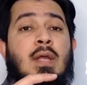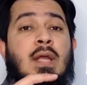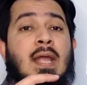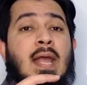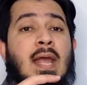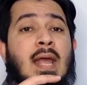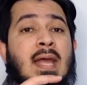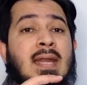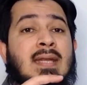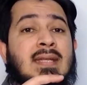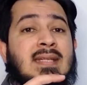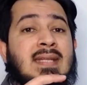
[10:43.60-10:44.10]

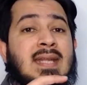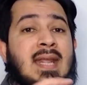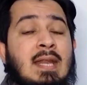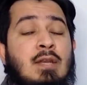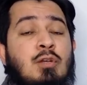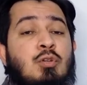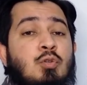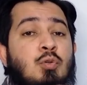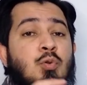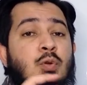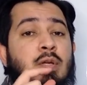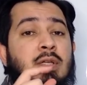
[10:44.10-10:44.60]

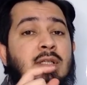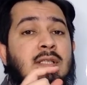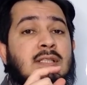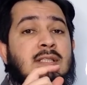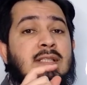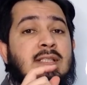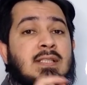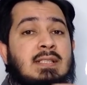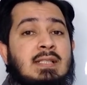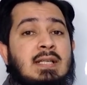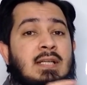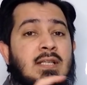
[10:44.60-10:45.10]
attend to a
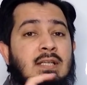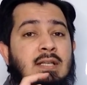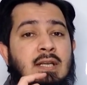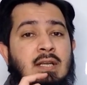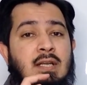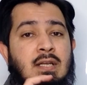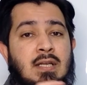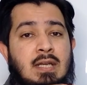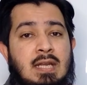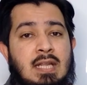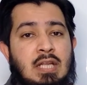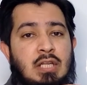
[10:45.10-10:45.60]

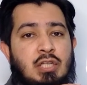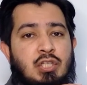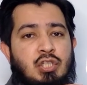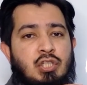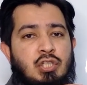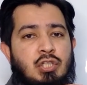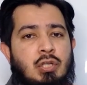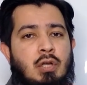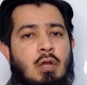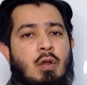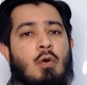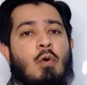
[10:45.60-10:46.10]
certain
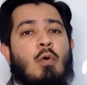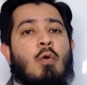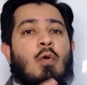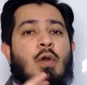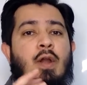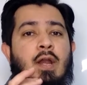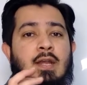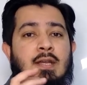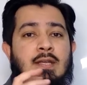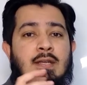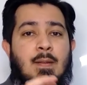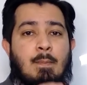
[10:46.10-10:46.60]
niche or
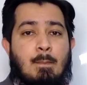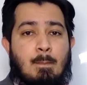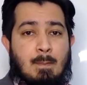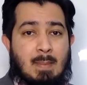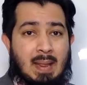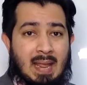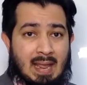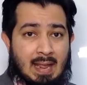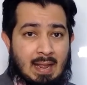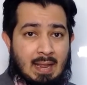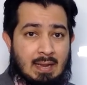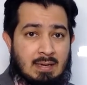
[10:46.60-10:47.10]
a
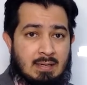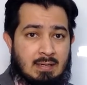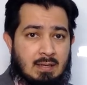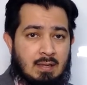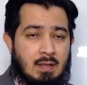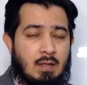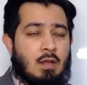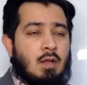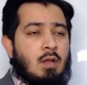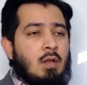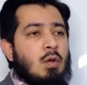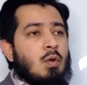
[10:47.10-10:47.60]
demand
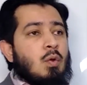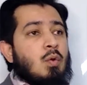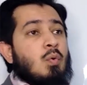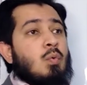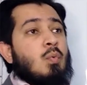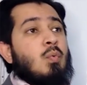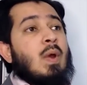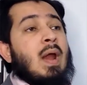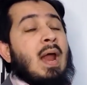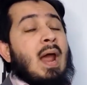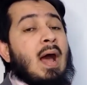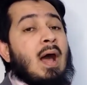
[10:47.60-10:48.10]

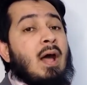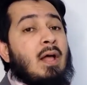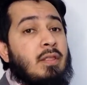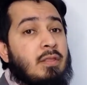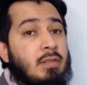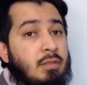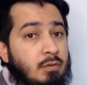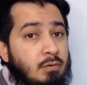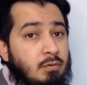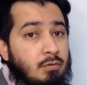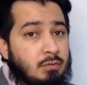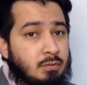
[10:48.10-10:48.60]
where
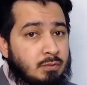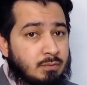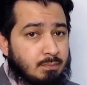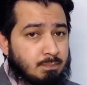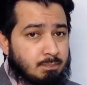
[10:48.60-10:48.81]
others